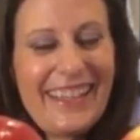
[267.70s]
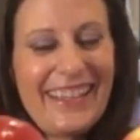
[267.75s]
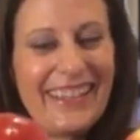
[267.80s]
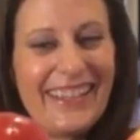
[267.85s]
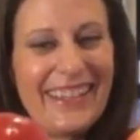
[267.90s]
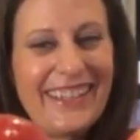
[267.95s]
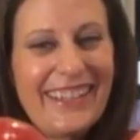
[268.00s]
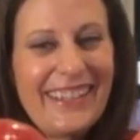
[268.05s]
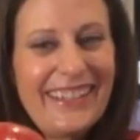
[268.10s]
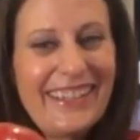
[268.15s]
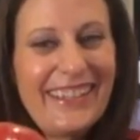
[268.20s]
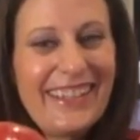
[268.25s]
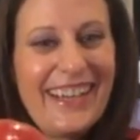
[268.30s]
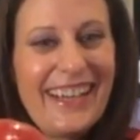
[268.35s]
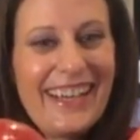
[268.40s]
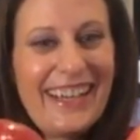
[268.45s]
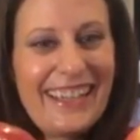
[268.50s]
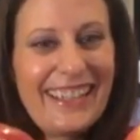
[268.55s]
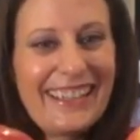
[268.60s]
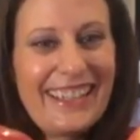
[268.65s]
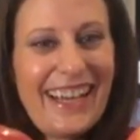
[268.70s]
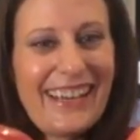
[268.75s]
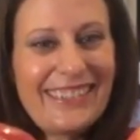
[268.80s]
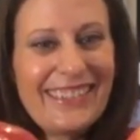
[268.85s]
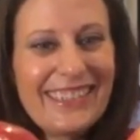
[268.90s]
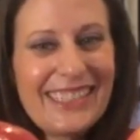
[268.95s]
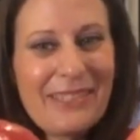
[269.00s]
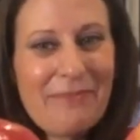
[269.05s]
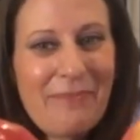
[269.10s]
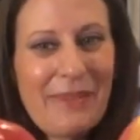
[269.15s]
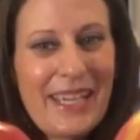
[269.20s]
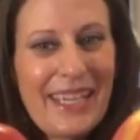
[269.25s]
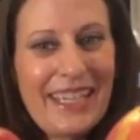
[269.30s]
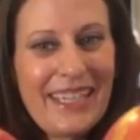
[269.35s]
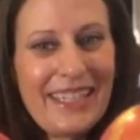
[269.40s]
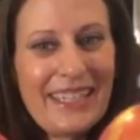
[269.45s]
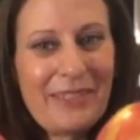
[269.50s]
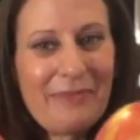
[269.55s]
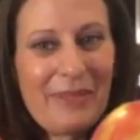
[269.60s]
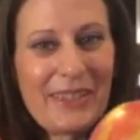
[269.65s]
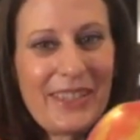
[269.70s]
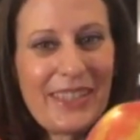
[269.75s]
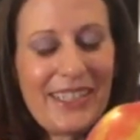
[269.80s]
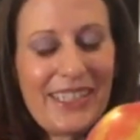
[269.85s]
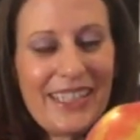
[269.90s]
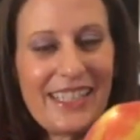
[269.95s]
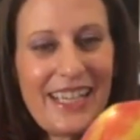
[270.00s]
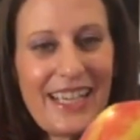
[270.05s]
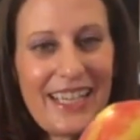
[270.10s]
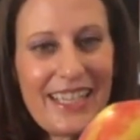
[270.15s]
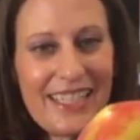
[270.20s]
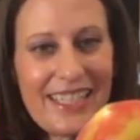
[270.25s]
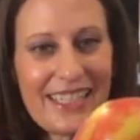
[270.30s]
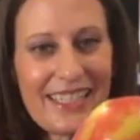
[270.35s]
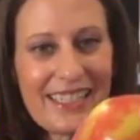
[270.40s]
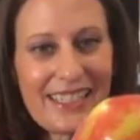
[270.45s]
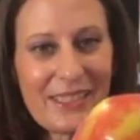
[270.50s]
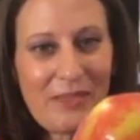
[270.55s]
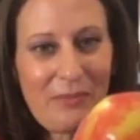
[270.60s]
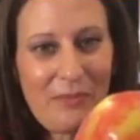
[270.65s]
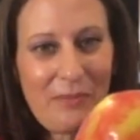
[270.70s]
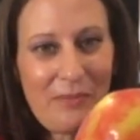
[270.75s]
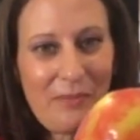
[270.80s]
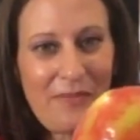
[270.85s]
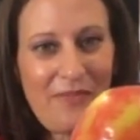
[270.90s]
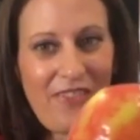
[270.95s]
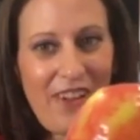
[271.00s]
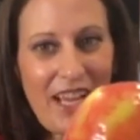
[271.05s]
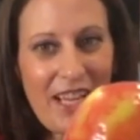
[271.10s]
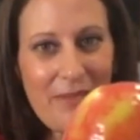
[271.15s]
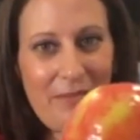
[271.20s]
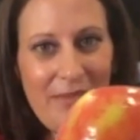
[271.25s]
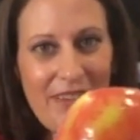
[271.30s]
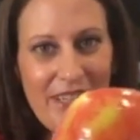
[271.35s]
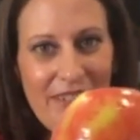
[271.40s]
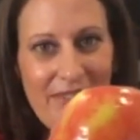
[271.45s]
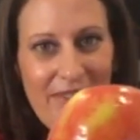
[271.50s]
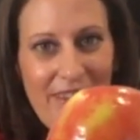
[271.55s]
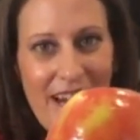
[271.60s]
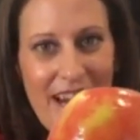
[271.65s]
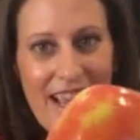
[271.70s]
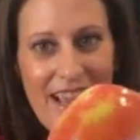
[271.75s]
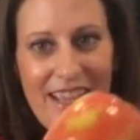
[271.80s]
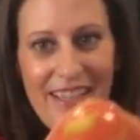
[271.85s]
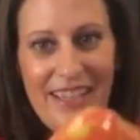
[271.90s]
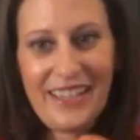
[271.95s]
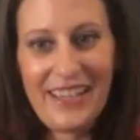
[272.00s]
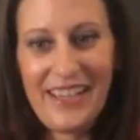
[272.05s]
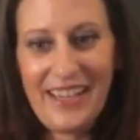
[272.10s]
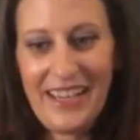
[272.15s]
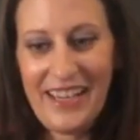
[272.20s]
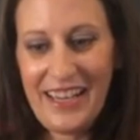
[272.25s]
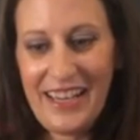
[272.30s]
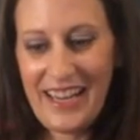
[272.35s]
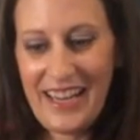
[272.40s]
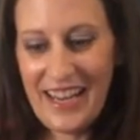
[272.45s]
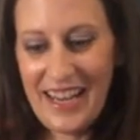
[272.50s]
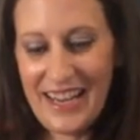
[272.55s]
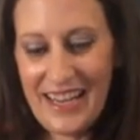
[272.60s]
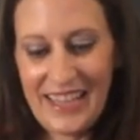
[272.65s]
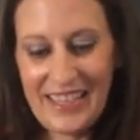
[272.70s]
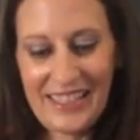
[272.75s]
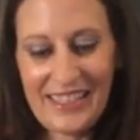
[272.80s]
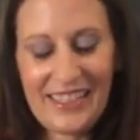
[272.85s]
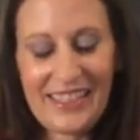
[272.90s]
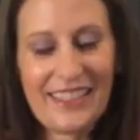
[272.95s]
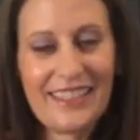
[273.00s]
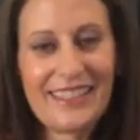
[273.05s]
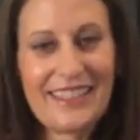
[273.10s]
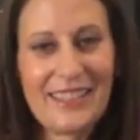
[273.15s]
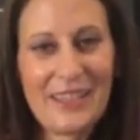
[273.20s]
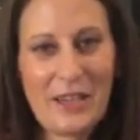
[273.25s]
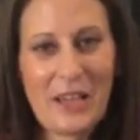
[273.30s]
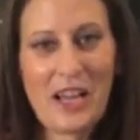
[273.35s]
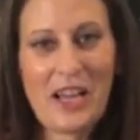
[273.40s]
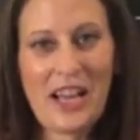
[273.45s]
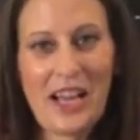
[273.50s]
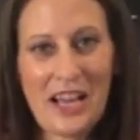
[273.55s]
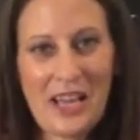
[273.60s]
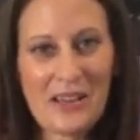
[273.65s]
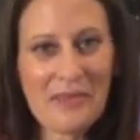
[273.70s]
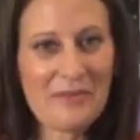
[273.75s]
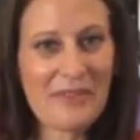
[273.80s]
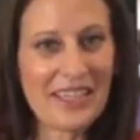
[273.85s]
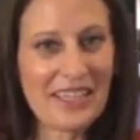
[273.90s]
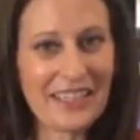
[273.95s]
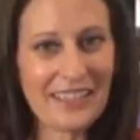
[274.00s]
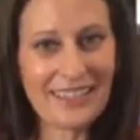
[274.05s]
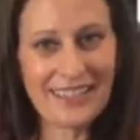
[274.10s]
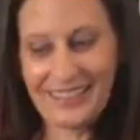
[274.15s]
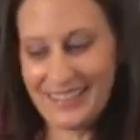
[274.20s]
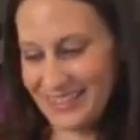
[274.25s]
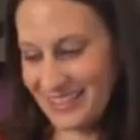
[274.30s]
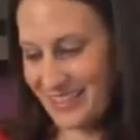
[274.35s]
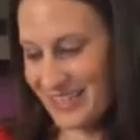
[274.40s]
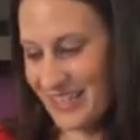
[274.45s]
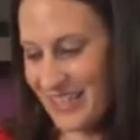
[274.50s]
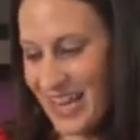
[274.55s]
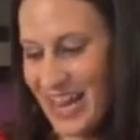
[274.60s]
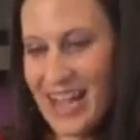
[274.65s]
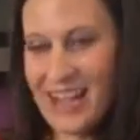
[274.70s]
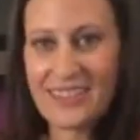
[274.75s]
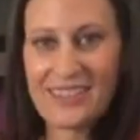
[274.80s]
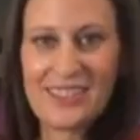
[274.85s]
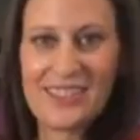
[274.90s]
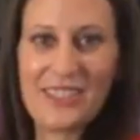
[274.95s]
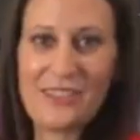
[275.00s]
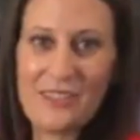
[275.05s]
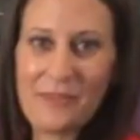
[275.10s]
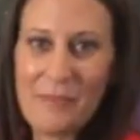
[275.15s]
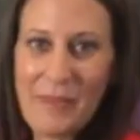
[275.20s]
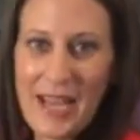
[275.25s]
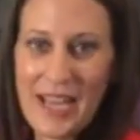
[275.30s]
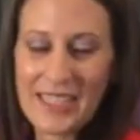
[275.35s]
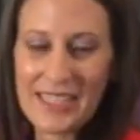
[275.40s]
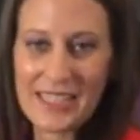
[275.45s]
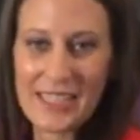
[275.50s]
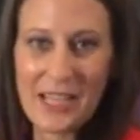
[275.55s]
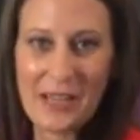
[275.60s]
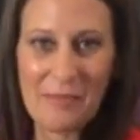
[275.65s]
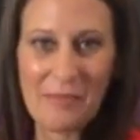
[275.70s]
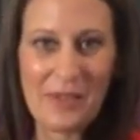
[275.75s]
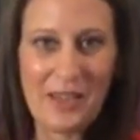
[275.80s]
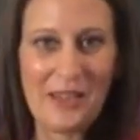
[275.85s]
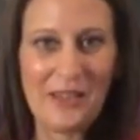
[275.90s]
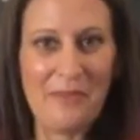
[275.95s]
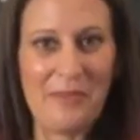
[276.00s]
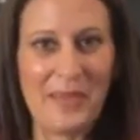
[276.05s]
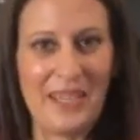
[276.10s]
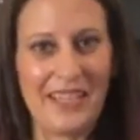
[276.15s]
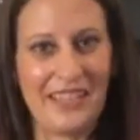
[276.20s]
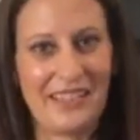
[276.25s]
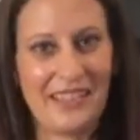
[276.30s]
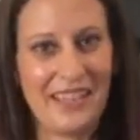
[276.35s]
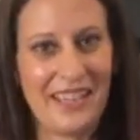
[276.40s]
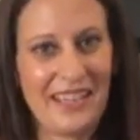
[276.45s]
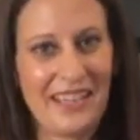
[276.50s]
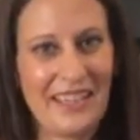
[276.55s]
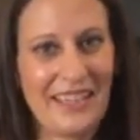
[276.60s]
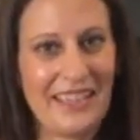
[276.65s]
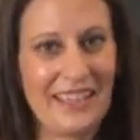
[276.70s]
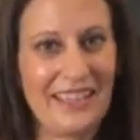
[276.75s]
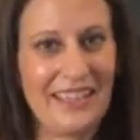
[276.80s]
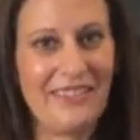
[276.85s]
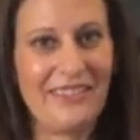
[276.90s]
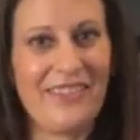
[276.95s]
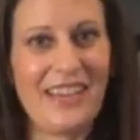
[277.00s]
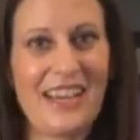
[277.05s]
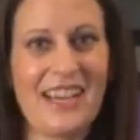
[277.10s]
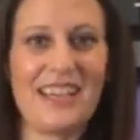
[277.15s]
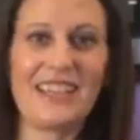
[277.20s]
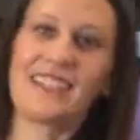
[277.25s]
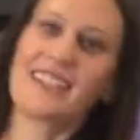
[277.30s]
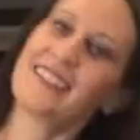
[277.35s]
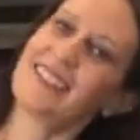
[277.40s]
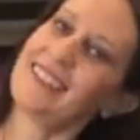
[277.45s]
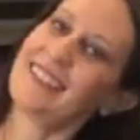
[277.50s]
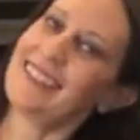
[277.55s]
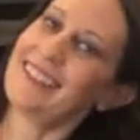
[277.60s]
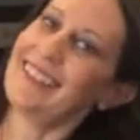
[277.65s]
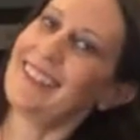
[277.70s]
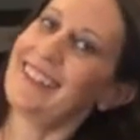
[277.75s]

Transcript: They're not really pink, but they're a nice vibrant red. And I mean, how could you pass up a pink lady, right?